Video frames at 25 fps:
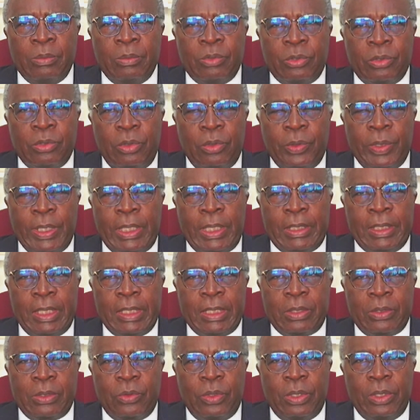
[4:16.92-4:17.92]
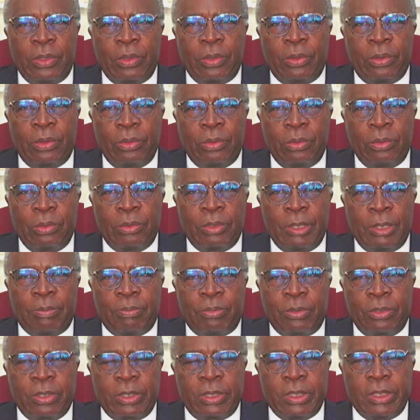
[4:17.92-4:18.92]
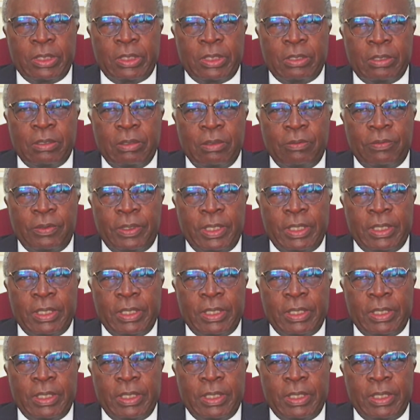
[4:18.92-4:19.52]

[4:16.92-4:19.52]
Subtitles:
So we are just going through the process of